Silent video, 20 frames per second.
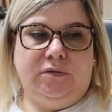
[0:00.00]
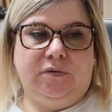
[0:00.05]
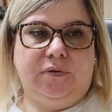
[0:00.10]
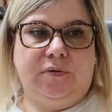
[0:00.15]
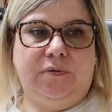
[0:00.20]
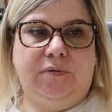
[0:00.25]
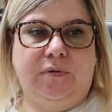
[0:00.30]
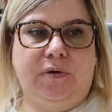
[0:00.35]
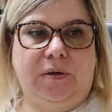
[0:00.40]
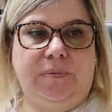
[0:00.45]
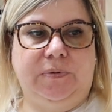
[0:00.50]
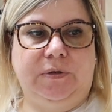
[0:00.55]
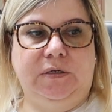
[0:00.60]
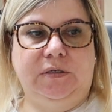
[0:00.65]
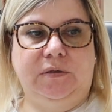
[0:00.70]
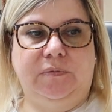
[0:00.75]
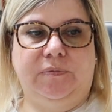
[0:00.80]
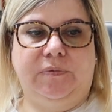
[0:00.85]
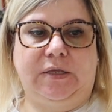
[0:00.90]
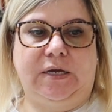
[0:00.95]
So I
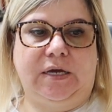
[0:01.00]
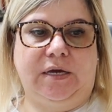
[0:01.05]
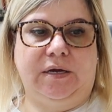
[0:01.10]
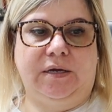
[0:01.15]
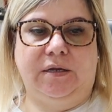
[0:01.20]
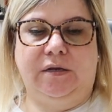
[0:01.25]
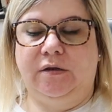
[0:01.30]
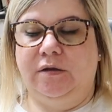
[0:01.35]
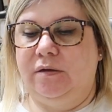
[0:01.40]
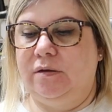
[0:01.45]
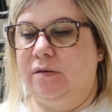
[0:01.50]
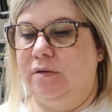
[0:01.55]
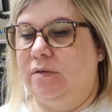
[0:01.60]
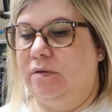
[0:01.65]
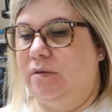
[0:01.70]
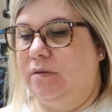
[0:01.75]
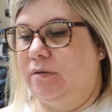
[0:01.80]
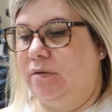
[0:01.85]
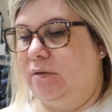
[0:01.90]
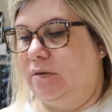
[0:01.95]
picked up that,
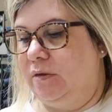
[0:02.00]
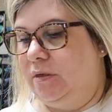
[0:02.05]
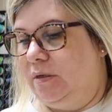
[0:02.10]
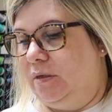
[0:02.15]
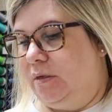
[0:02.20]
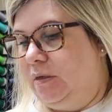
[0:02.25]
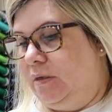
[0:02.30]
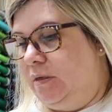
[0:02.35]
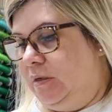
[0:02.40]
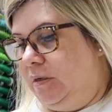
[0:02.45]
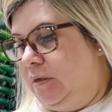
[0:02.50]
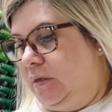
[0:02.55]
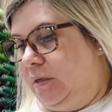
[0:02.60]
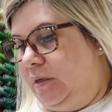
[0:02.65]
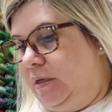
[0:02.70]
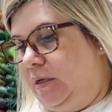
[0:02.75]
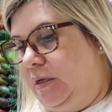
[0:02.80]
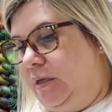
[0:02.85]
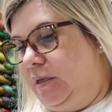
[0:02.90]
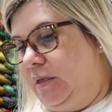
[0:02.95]

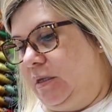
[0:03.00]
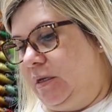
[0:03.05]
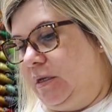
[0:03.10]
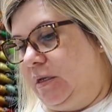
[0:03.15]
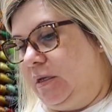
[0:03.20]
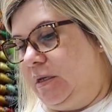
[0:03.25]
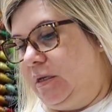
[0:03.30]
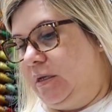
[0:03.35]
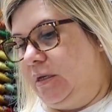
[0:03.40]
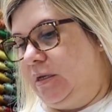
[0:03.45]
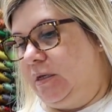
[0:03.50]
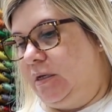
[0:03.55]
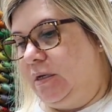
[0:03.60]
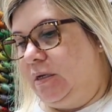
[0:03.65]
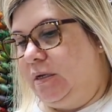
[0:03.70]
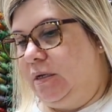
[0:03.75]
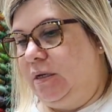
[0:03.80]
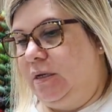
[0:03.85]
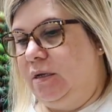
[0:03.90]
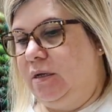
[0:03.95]
and
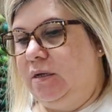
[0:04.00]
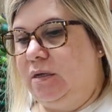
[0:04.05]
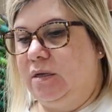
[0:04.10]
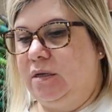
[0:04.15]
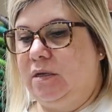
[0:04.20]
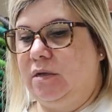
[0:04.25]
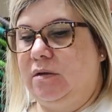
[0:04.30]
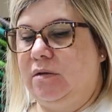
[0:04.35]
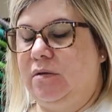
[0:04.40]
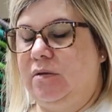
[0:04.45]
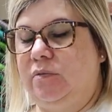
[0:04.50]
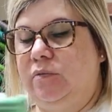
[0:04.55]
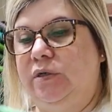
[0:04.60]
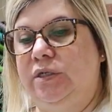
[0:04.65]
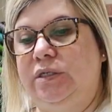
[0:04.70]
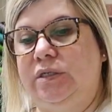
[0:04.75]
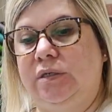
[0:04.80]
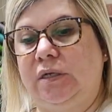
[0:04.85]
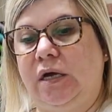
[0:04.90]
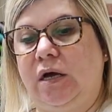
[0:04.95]
then
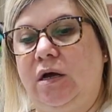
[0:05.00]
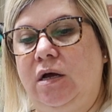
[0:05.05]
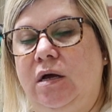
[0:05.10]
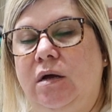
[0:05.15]
both